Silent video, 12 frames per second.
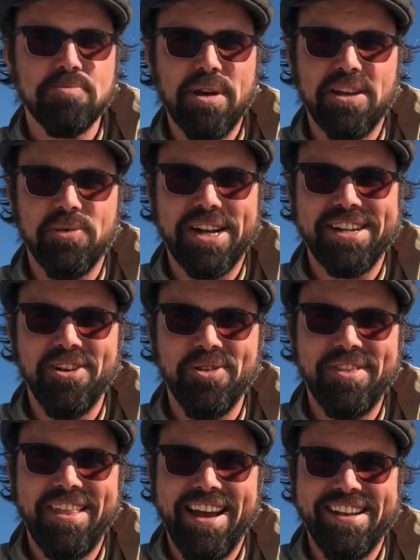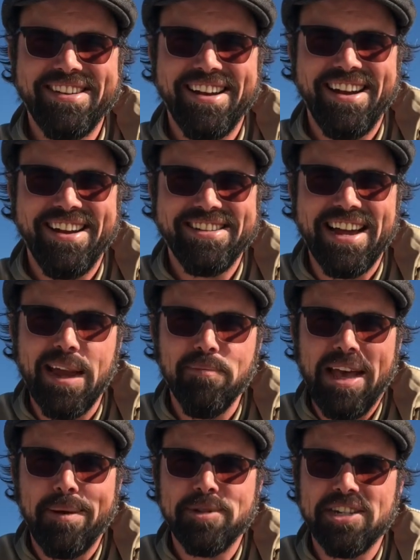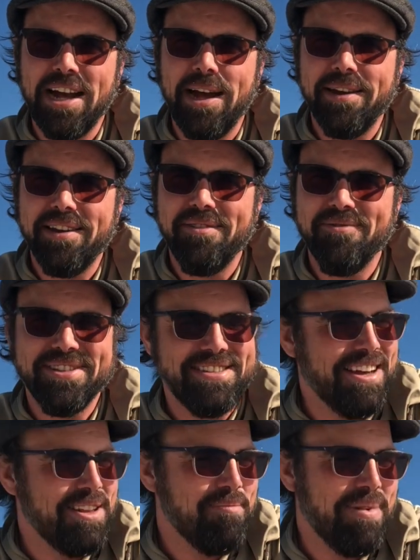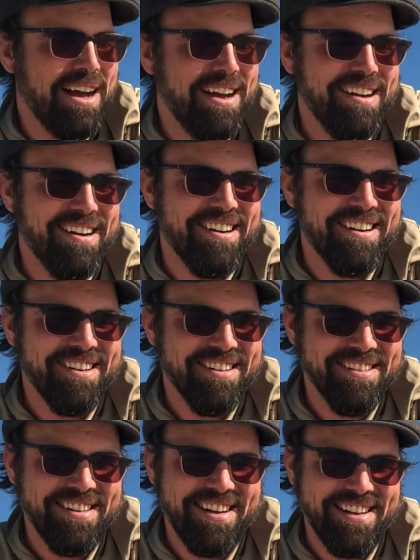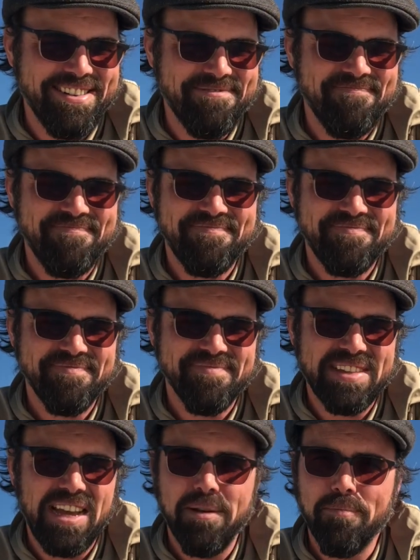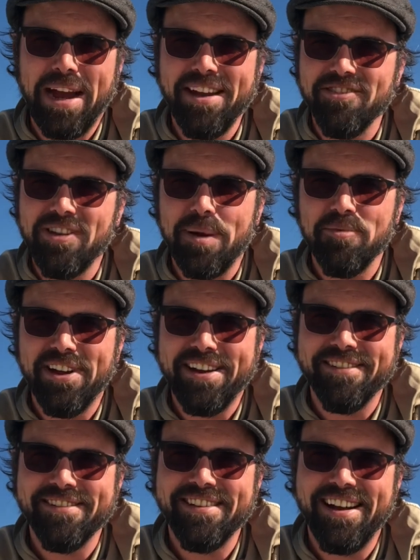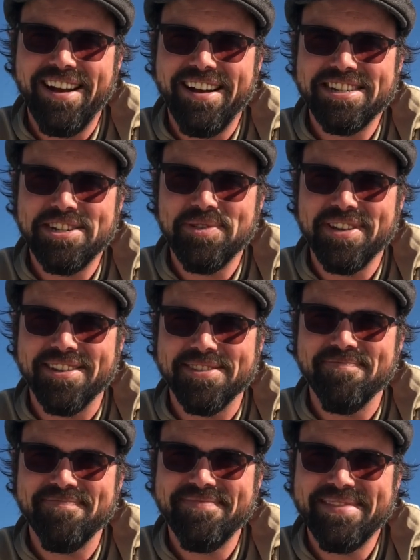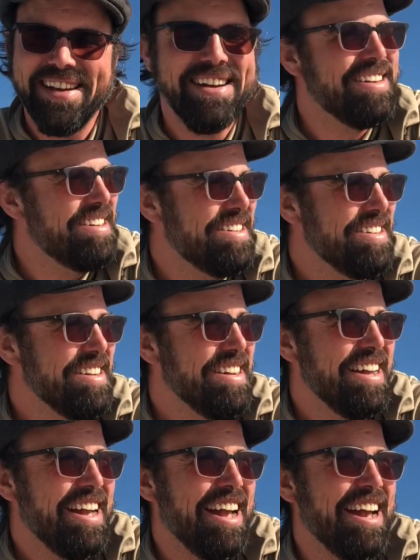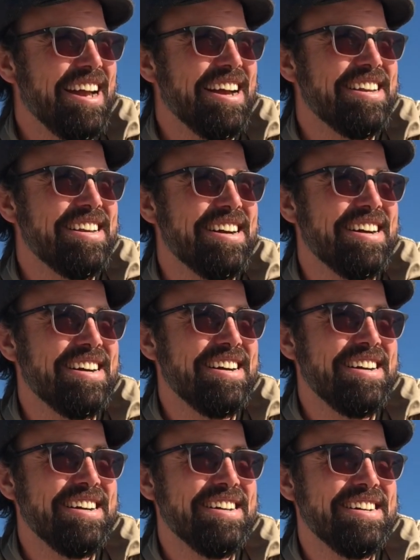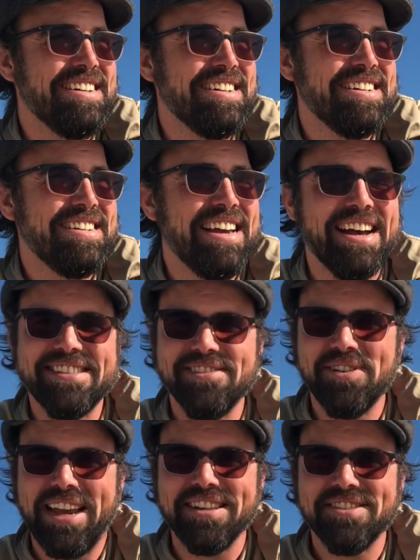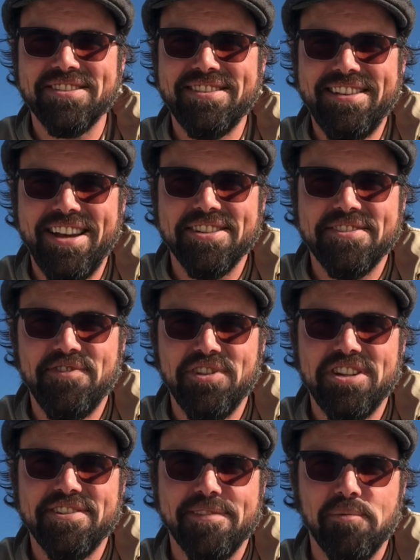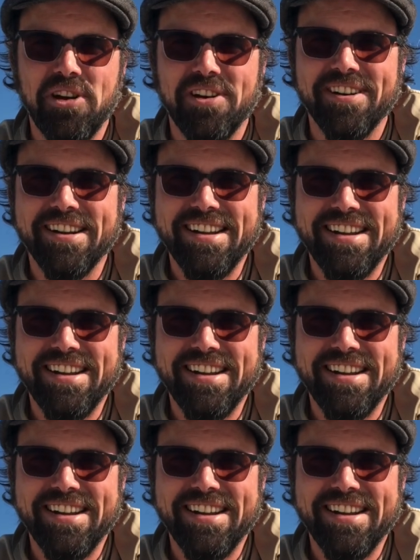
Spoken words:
make a quick note that time-lapse shot was done by our piler operator. She was awesome. And yeah, so guest footage from her.